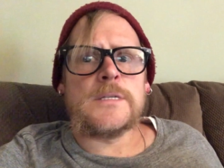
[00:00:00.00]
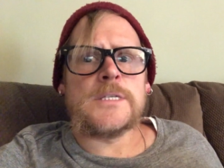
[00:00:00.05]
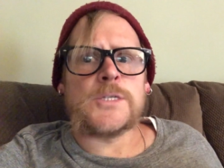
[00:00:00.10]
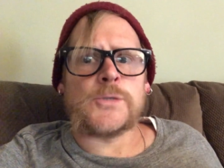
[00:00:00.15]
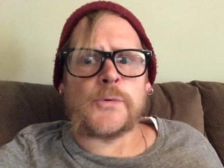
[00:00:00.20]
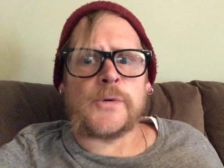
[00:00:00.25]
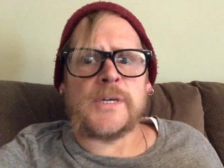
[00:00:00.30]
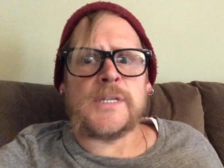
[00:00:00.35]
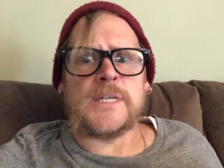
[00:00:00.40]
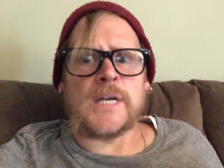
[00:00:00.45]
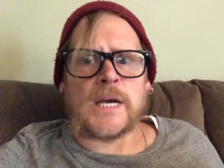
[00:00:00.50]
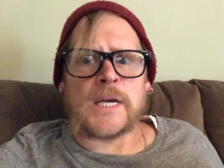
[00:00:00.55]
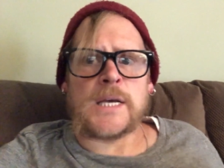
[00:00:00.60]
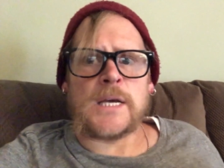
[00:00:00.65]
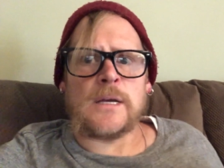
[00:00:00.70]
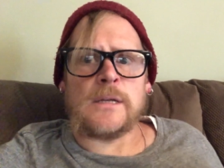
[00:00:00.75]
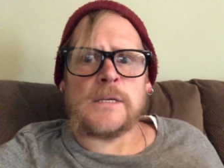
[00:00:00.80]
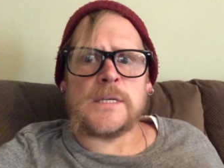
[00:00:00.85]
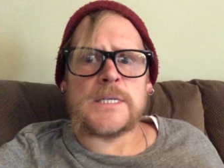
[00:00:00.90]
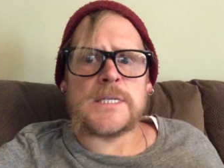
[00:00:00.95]
It's
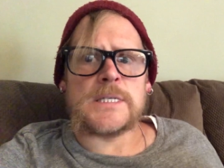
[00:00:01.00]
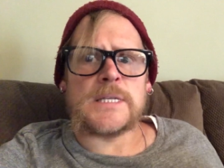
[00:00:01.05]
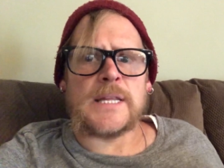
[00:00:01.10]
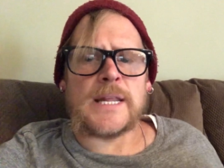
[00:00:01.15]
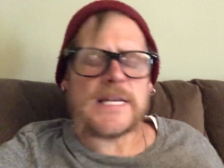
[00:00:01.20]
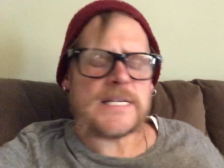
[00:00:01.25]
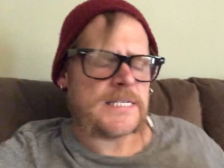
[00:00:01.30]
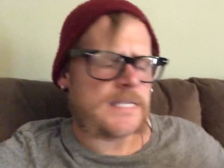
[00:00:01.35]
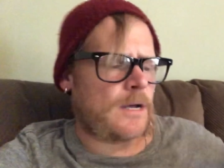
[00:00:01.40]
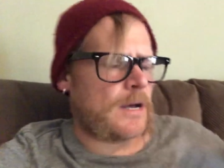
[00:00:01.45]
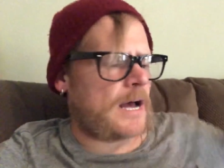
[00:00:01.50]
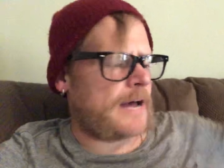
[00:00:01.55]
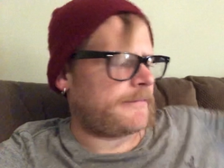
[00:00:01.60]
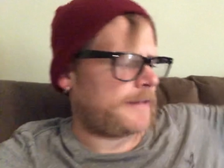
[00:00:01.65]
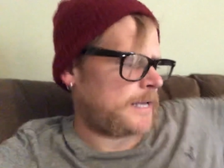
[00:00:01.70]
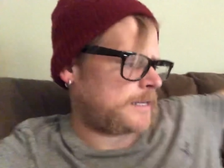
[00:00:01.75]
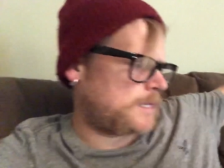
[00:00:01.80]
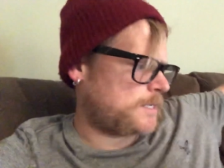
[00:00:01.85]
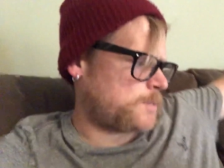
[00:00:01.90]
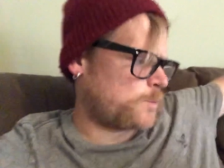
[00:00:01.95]
ridiculous. And they still
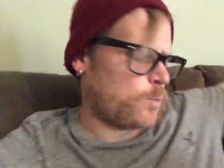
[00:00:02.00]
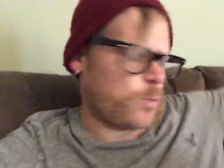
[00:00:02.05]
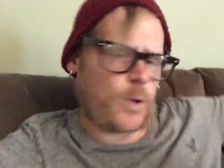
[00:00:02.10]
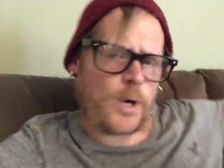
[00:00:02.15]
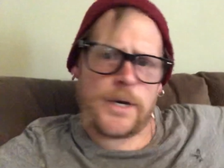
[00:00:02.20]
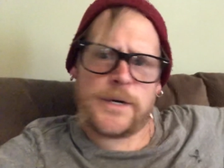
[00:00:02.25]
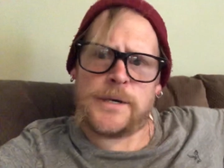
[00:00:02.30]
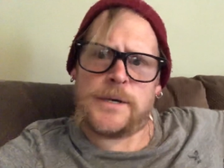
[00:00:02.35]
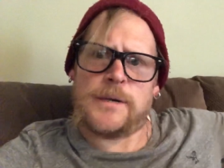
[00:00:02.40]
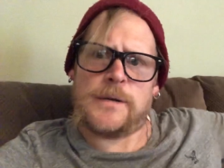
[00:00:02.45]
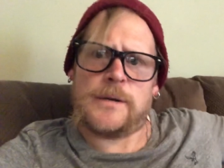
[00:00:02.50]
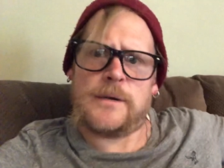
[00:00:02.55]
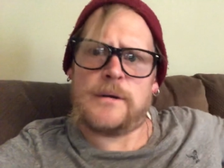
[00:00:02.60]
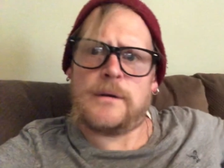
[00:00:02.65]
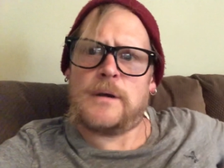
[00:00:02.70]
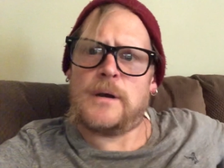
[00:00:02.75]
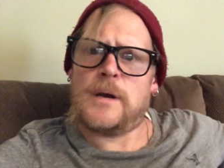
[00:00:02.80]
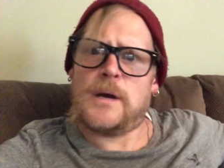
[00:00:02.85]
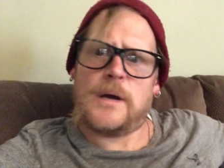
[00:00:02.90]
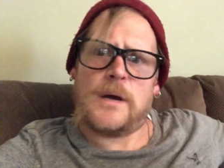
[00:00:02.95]
have like this
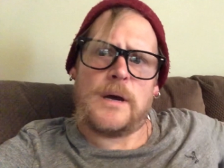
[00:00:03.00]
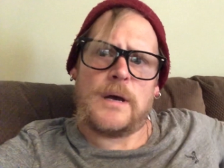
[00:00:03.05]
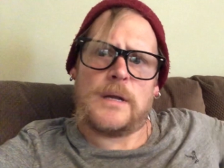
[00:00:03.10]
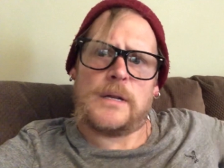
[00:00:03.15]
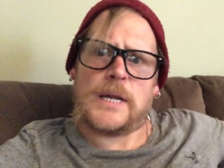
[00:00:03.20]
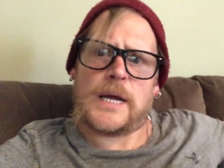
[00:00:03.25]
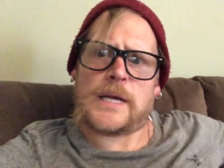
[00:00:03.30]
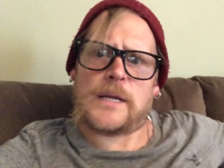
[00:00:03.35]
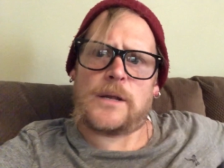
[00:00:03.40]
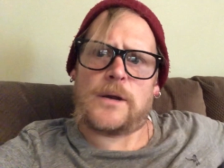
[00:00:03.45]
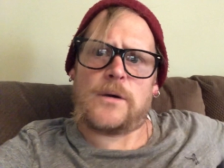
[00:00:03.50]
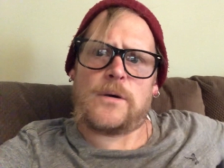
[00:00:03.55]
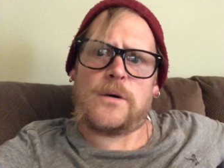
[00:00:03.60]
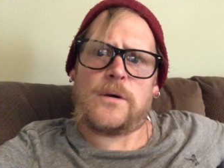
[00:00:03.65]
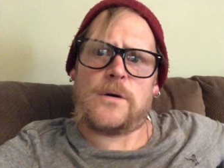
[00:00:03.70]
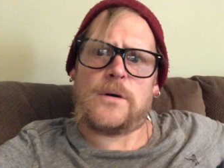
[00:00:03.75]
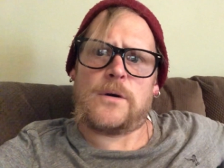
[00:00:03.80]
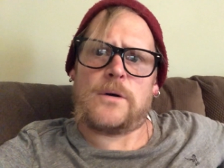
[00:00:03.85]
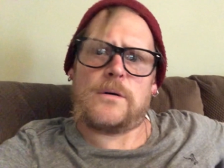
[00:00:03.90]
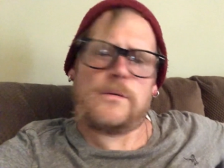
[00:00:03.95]
wooden, like
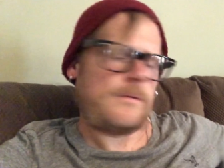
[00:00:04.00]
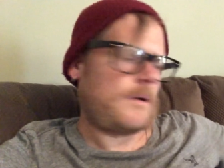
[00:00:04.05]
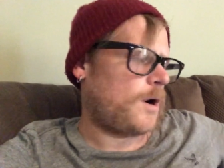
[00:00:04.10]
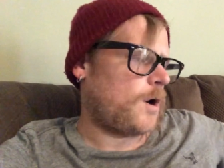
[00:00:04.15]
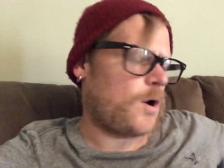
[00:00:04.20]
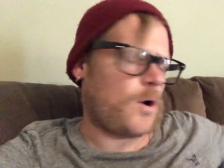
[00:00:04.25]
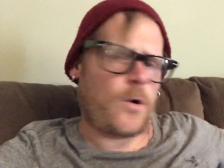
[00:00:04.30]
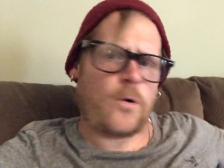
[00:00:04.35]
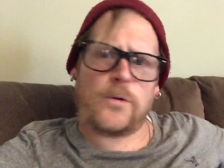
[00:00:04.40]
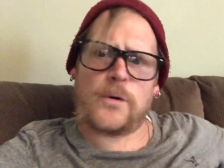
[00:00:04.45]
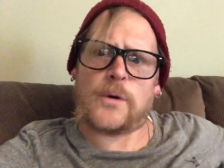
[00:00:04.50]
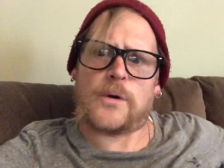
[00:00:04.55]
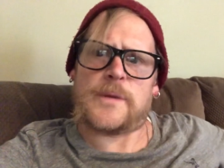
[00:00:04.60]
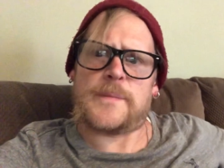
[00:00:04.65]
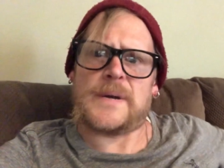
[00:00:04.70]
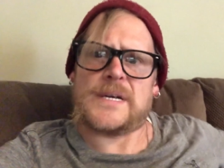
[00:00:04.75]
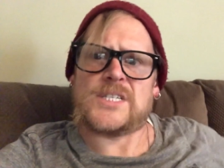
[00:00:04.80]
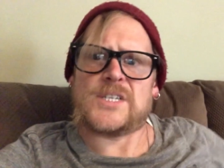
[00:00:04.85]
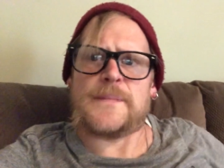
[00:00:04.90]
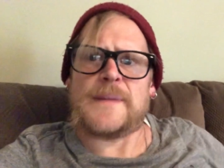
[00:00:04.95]
little holder
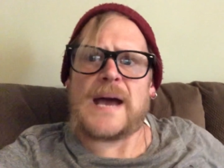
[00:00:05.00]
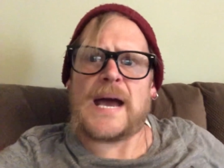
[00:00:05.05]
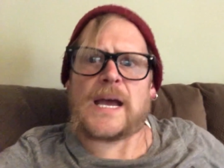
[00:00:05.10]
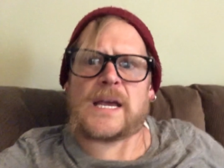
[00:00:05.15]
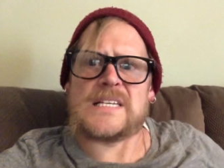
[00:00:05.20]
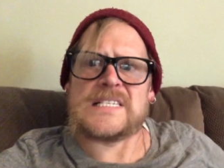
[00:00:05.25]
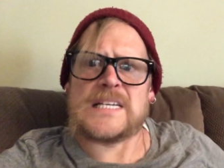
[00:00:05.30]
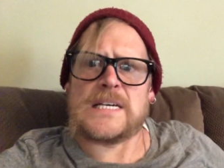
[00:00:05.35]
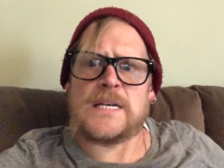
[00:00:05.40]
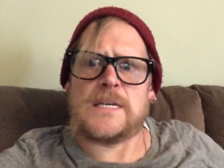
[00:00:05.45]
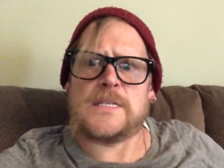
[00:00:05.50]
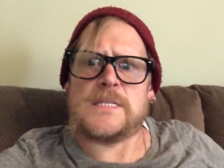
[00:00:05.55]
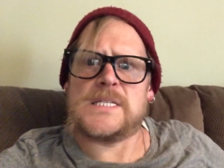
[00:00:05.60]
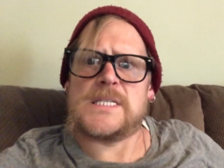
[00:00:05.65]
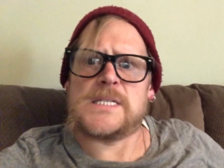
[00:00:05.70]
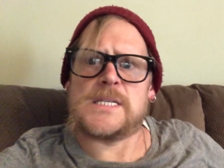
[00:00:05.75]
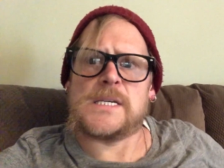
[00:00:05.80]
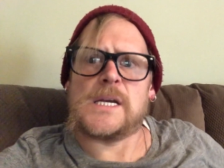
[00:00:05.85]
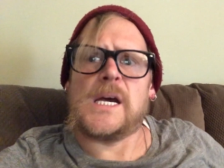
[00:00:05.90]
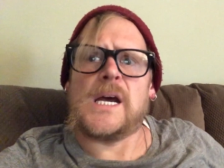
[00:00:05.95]
with a bunch of
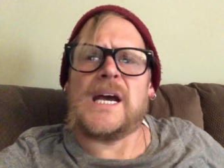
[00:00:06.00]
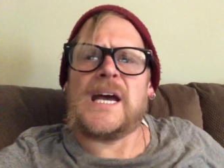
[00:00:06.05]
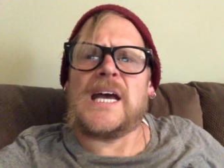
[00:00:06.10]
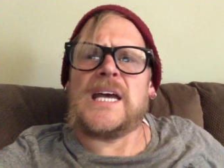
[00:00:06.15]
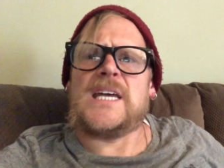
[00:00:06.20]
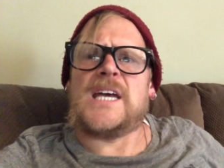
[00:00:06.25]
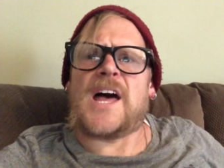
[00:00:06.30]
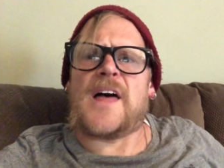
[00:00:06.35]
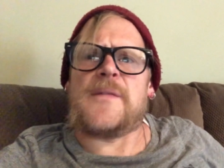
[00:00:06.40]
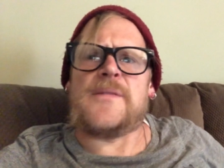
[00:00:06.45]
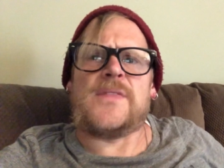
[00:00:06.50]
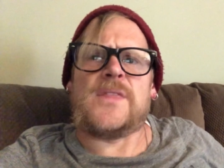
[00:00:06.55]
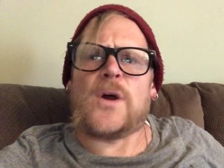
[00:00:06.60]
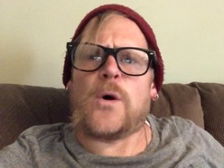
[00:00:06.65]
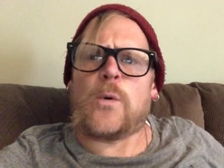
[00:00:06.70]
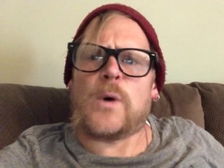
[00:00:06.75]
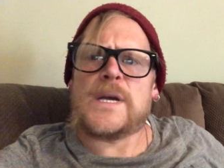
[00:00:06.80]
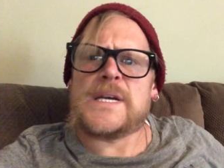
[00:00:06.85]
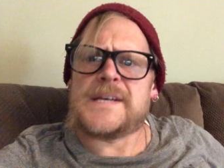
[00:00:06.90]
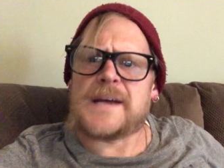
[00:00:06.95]
magazines. Yeah,
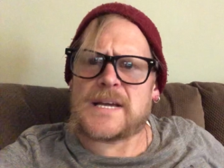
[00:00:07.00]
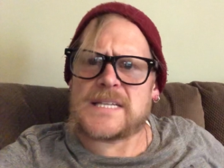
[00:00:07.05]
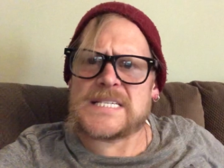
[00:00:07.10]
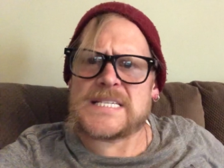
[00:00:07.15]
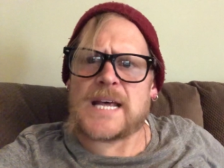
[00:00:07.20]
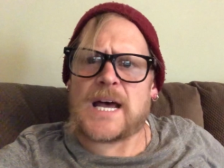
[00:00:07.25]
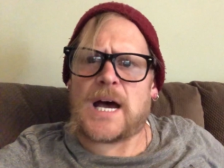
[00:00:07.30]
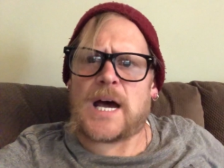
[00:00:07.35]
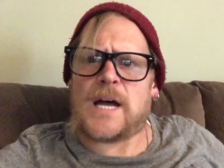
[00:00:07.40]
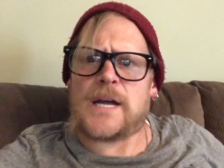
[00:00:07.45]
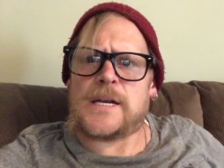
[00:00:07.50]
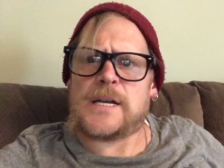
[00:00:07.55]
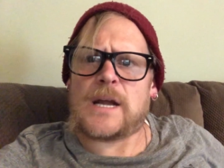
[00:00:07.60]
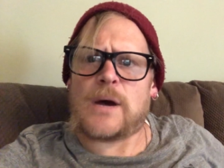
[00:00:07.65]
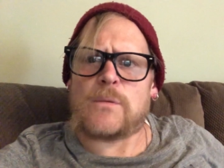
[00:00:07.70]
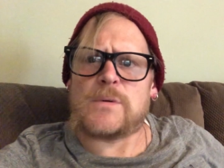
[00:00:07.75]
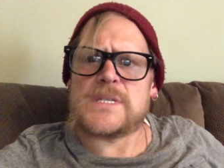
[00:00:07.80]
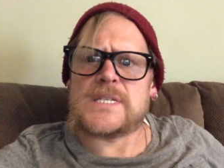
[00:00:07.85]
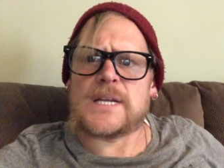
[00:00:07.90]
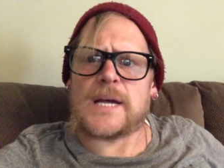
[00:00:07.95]
no one does that.
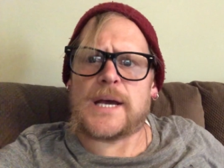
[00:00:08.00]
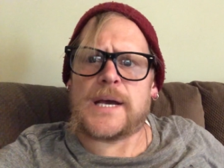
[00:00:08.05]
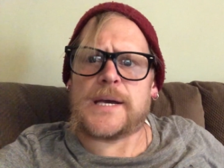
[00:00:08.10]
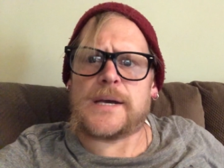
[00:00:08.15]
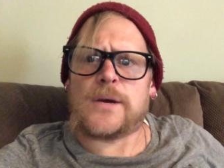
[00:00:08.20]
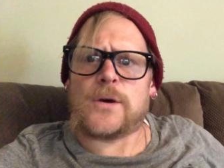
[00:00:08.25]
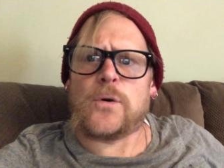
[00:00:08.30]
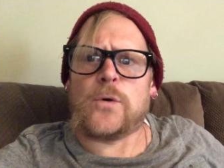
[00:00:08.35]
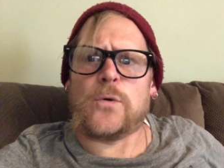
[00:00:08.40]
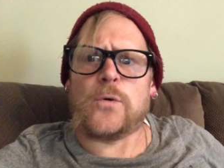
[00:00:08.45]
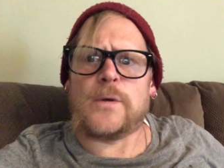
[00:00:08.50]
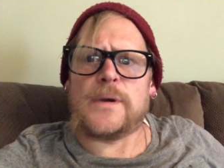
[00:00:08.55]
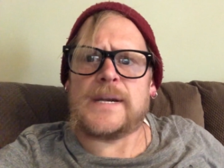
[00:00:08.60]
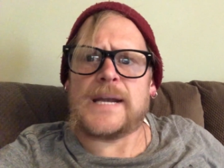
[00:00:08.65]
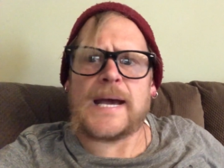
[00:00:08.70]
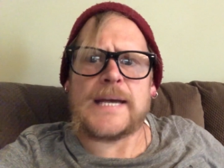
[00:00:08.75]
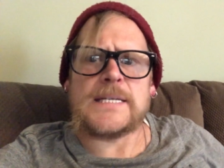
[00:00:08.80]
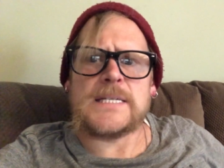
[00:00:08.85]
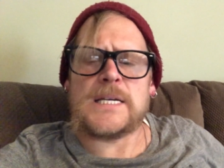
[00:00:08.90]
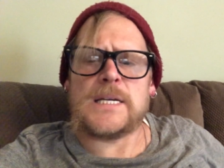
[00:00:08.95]
That was like cool in
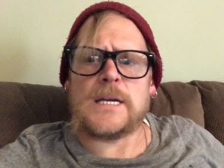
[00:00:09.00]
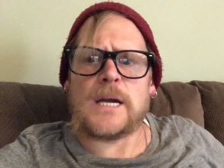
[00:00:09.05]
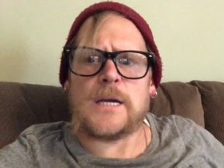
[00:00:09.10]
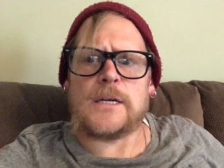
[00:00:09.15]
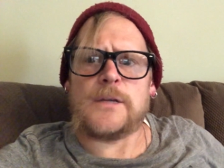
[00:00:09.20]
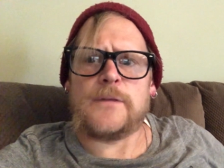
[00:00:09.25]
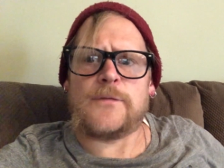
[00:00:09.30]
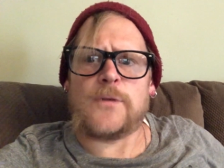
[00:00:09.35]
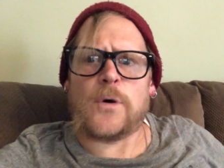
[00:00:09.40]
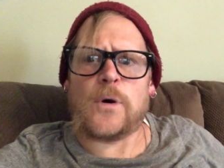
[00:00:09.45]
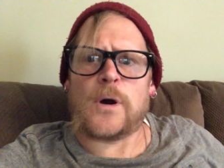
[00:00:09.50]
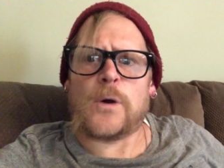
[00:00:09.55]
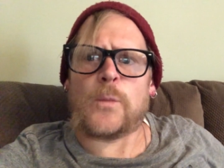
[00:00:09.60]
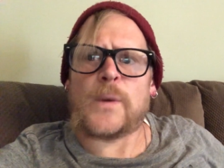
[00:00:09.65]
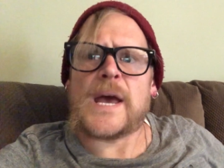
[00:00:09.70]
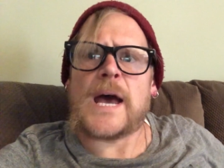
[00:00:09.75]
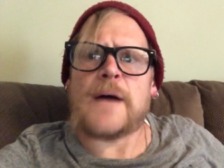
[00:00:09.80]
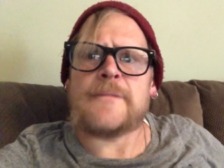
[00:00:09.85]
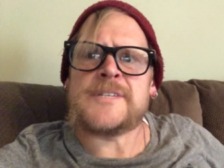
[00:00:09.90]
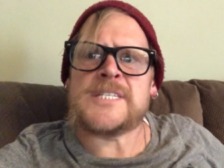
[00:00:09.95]
1994.
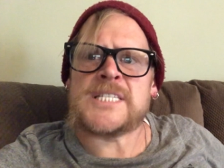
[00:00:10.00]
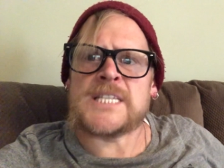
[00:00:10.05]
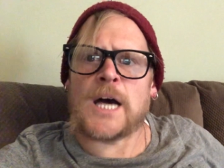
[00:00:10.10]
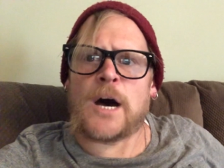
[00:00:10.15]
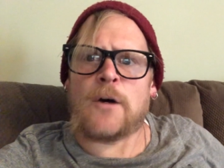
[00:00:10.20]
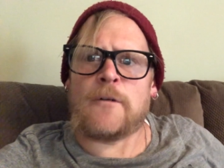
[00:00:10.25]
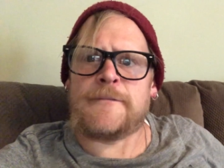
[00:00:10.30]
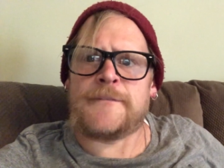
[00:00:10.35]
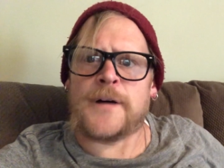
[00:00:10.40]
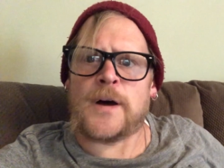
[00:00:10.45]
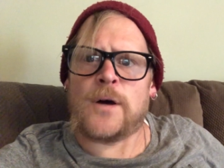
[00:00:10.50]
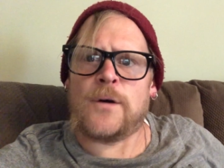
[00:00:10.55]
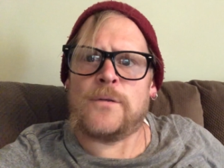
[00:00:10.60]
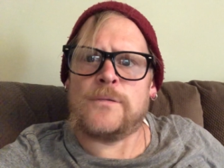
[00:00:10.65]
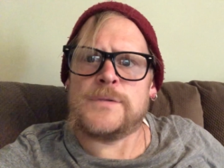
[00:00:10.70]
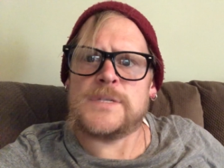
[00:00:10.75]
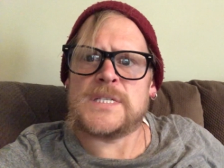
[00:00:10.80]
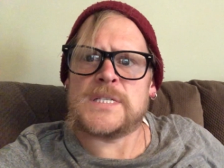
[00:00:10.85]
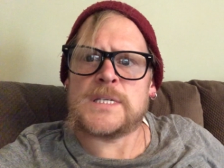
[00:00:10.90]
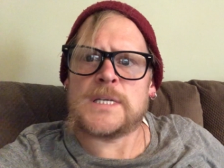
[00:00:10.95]
We have cell
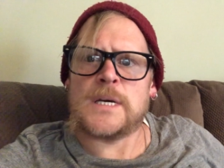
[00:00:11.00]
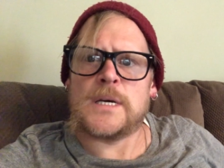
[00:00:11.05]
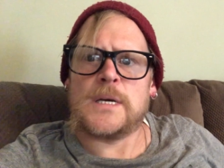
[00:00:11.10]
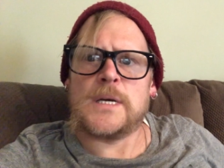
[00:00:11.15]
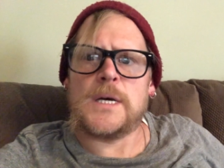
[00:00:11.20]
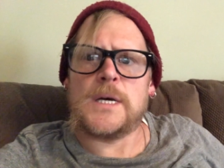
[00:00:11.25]
phones.